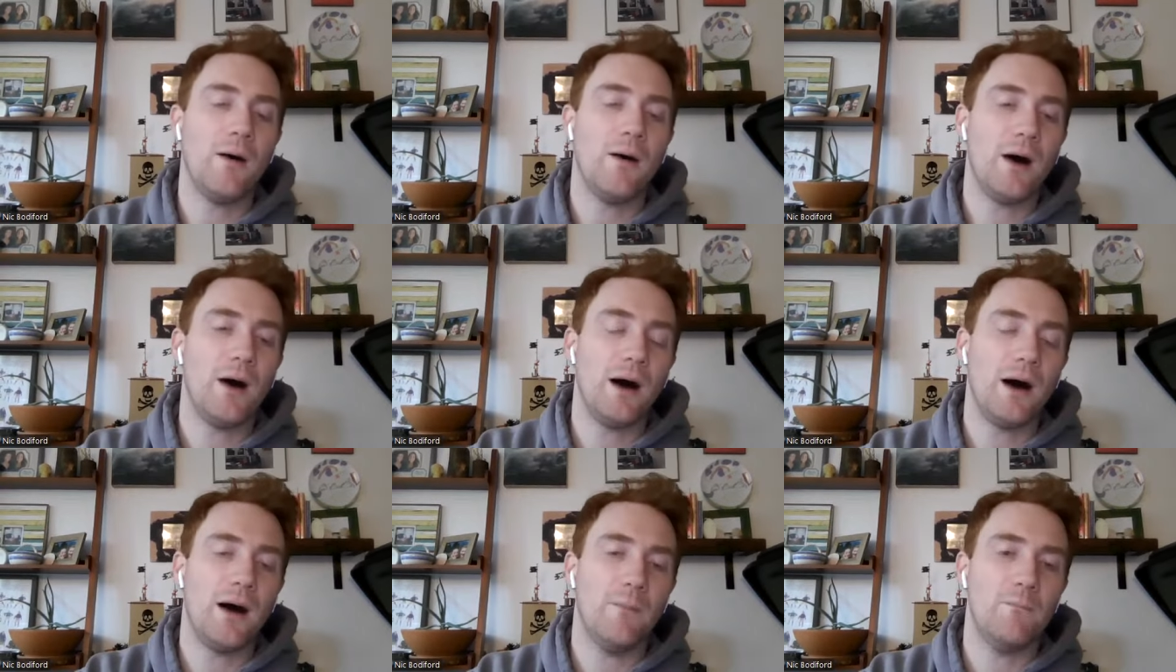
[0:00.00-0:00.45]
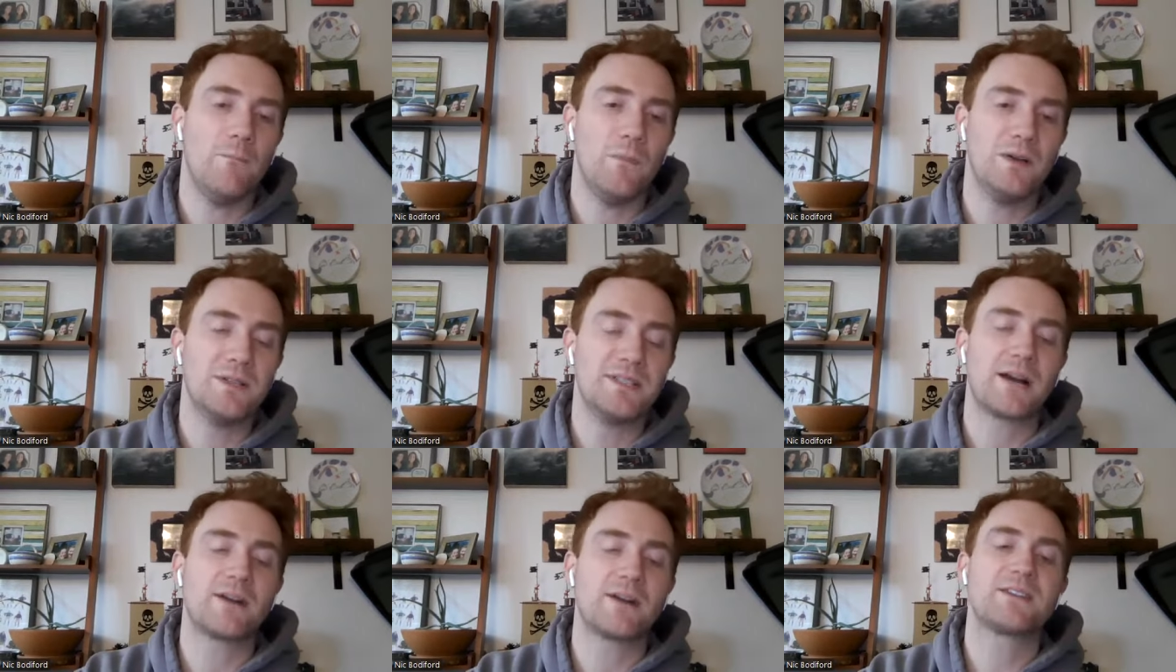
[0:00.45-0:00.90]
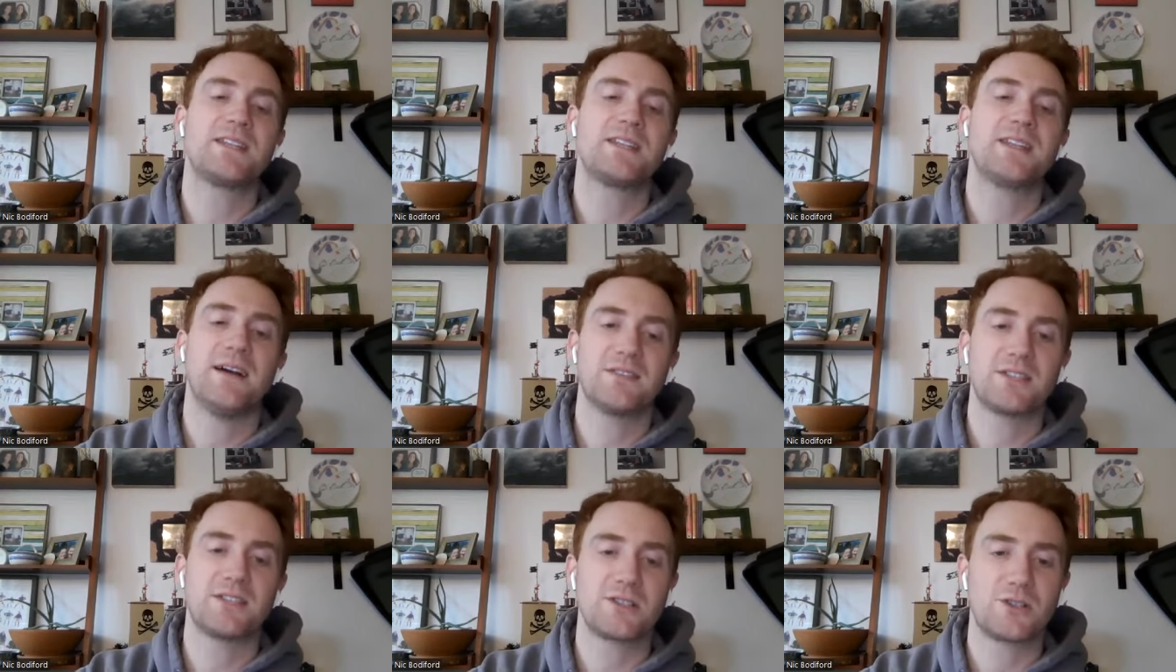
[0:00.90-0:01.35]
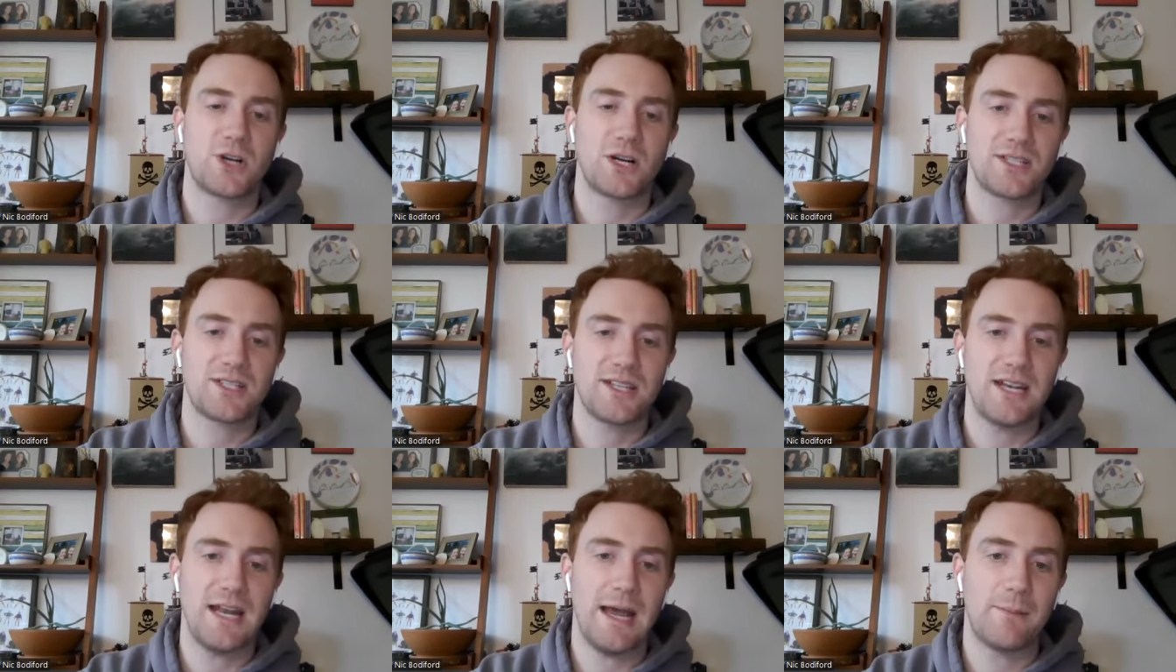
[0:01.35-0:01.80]
uh, Darrington Evans and
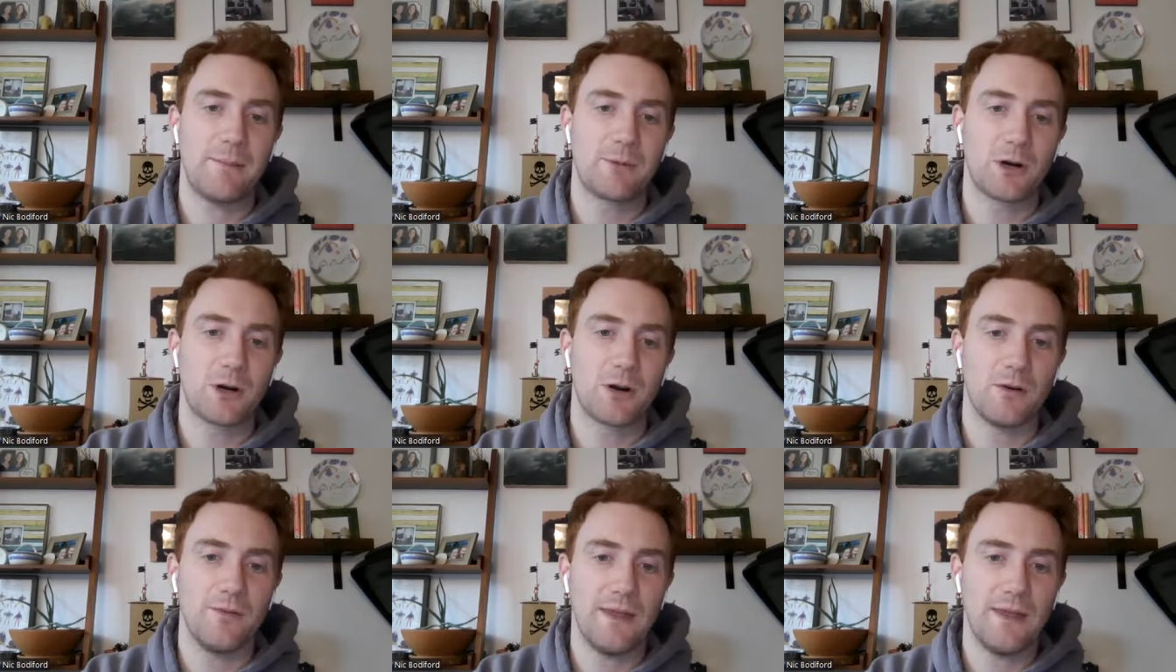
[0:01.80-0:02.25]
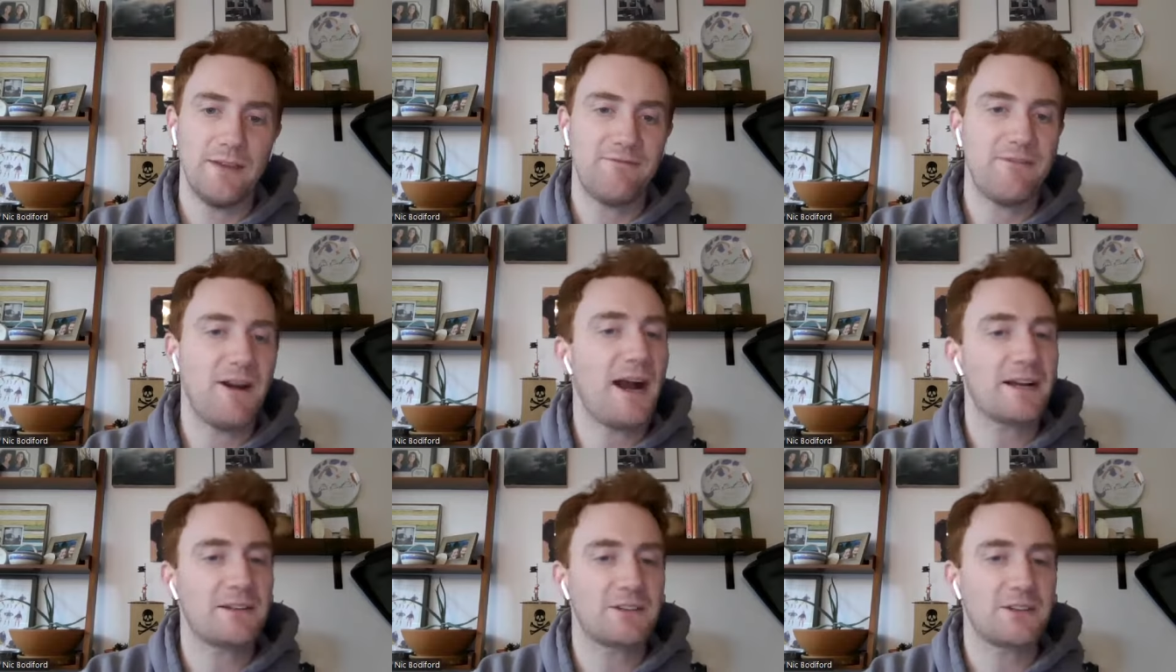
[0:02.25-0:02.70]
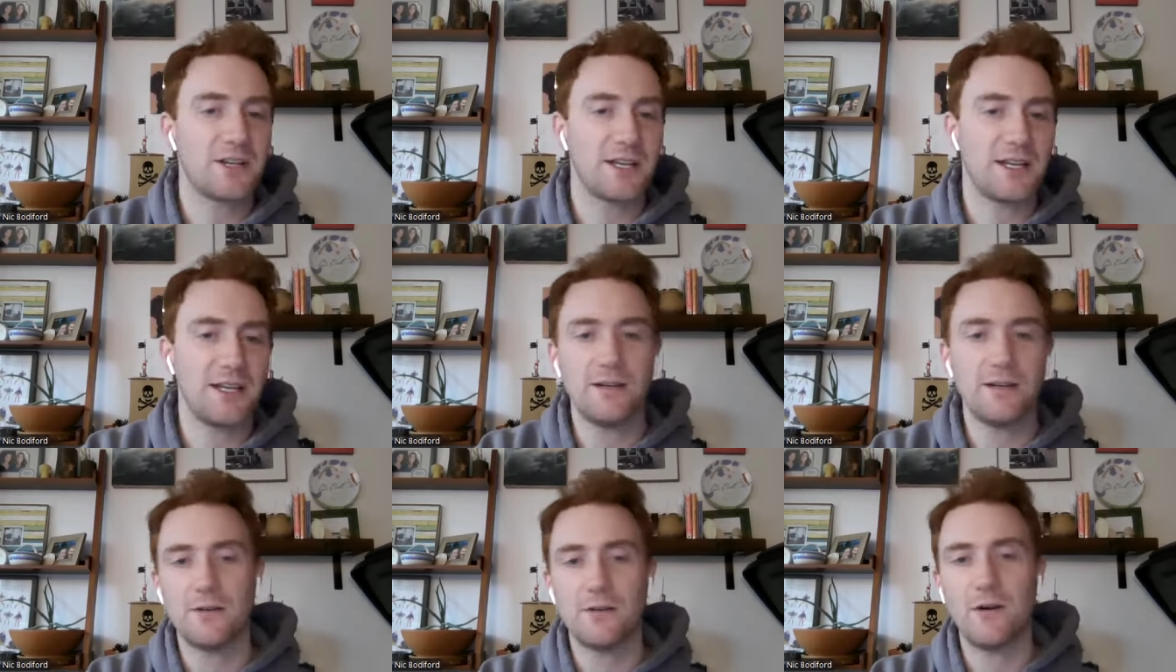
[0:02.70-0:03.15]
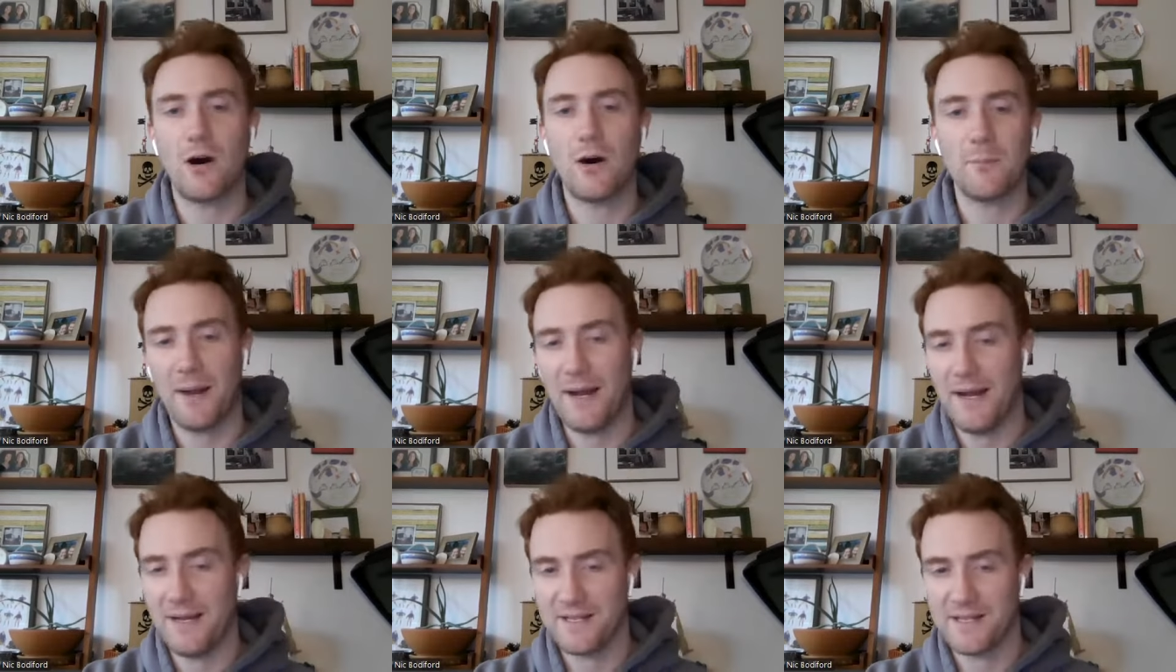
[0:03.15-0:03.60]
Trestan Ebner they factored in on
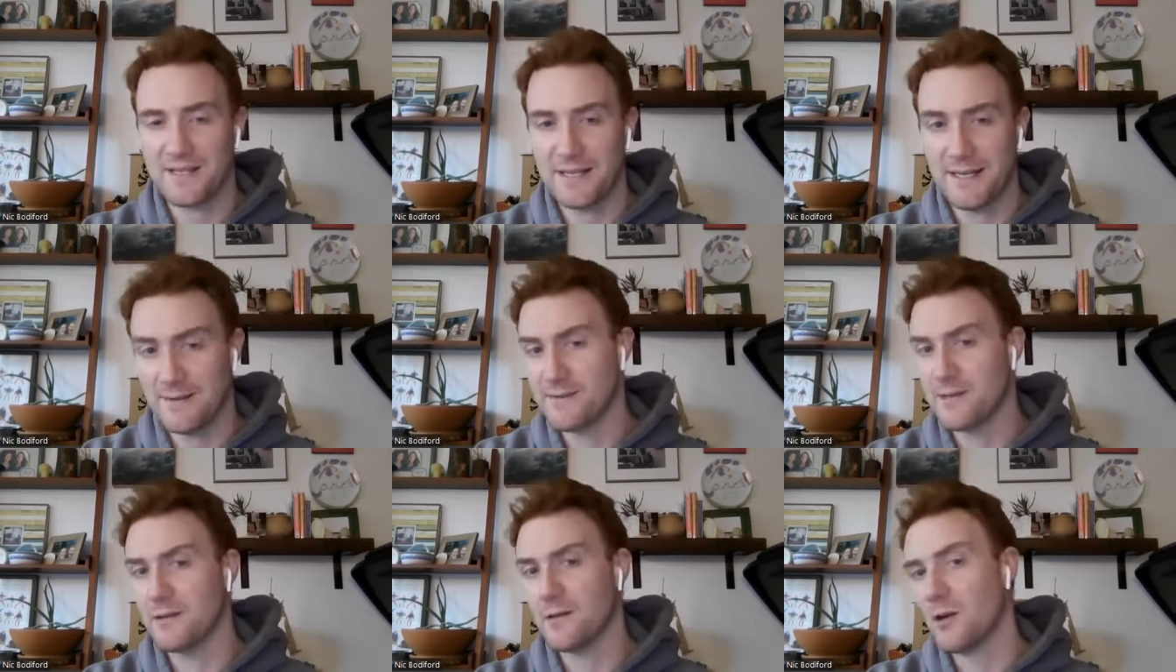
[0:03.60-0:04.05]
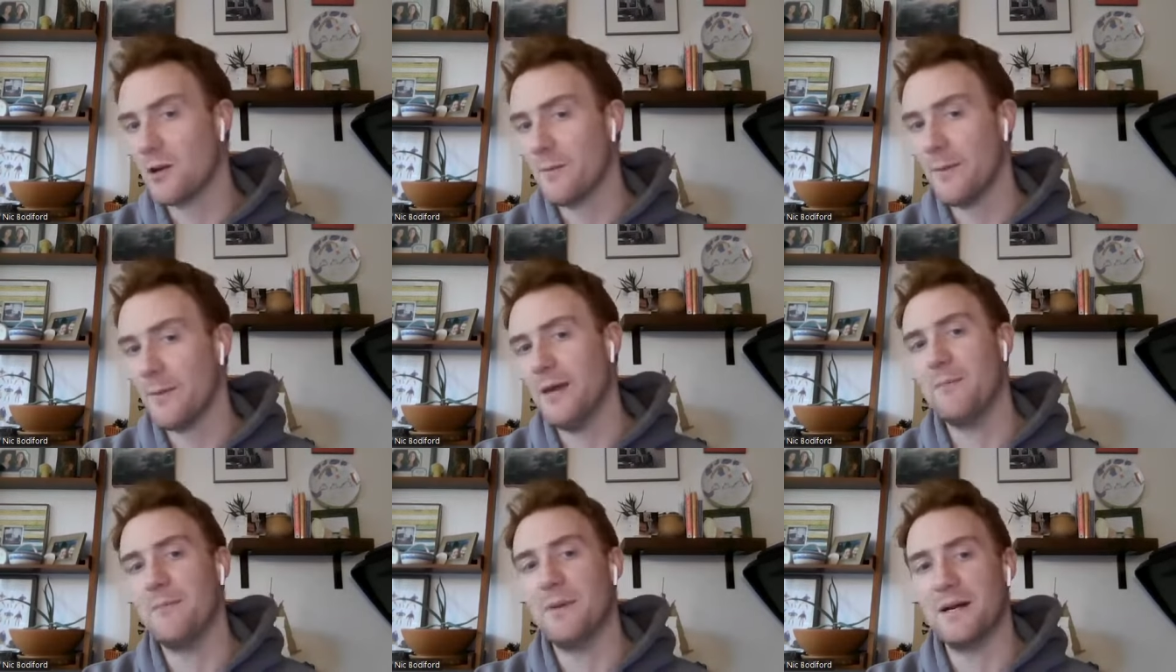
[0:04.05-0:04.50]
passing downs a little bit,